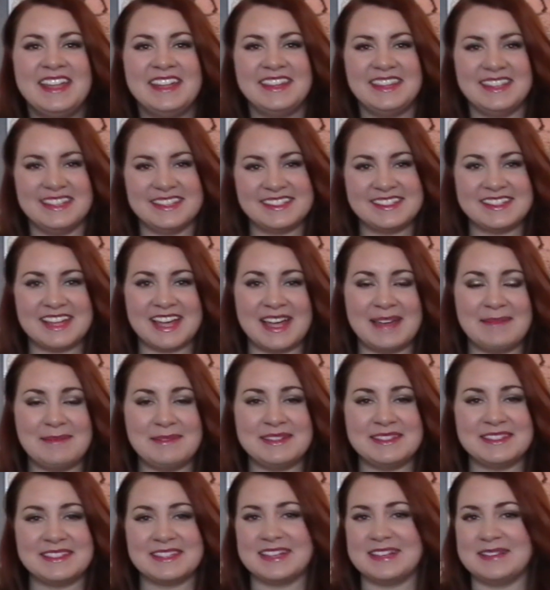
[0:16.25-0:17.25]
This time
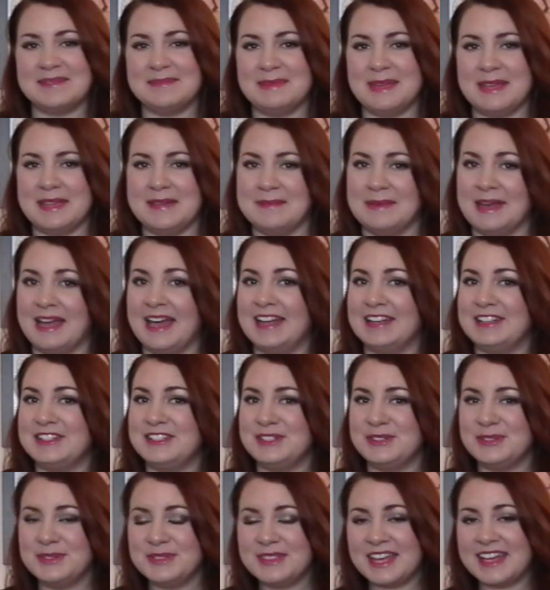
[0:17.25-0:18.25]
it's going to be my
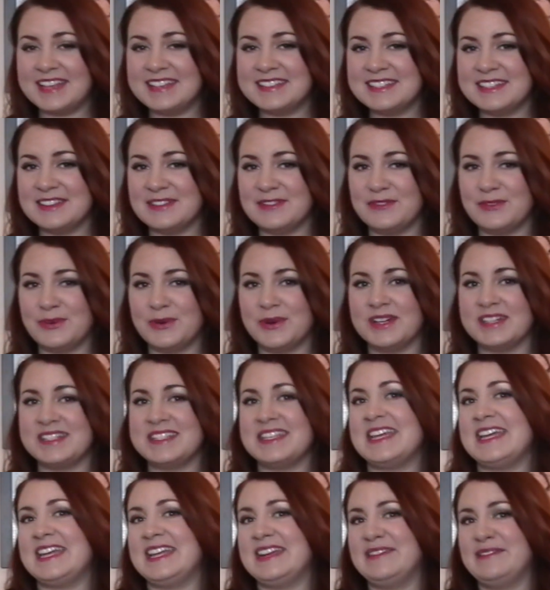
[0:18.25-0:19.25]

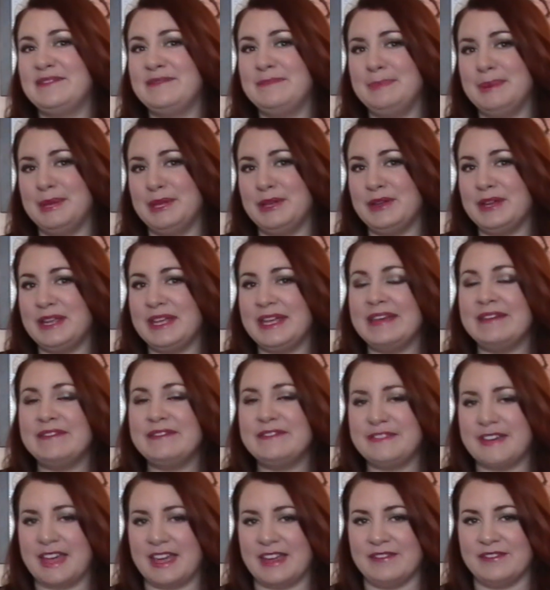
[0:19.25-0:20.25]
2014 beauty
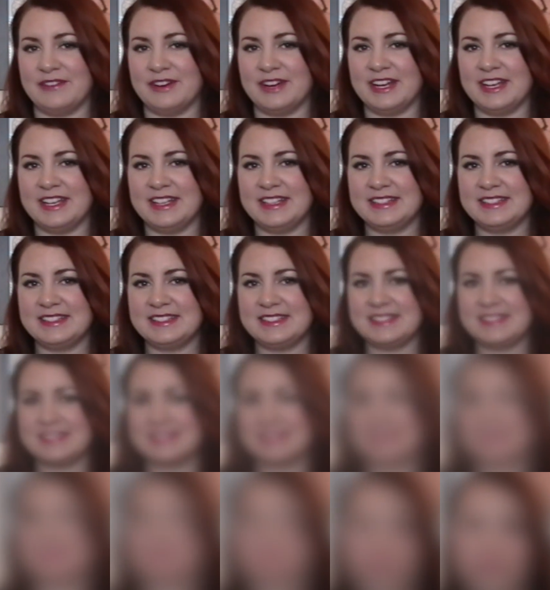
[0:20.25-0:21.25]

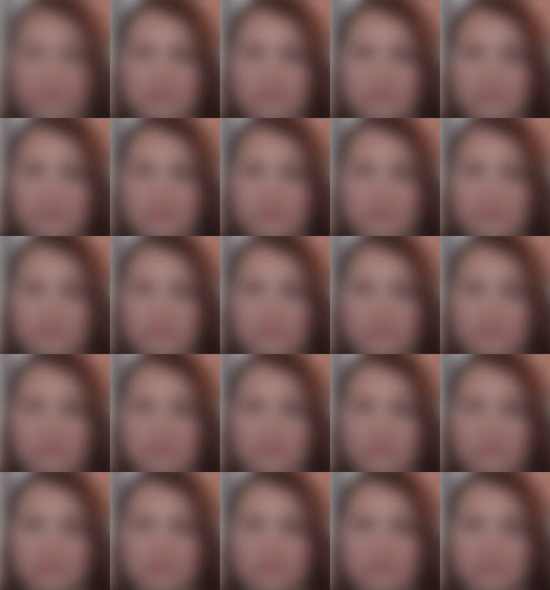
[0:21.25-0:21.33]
favorites.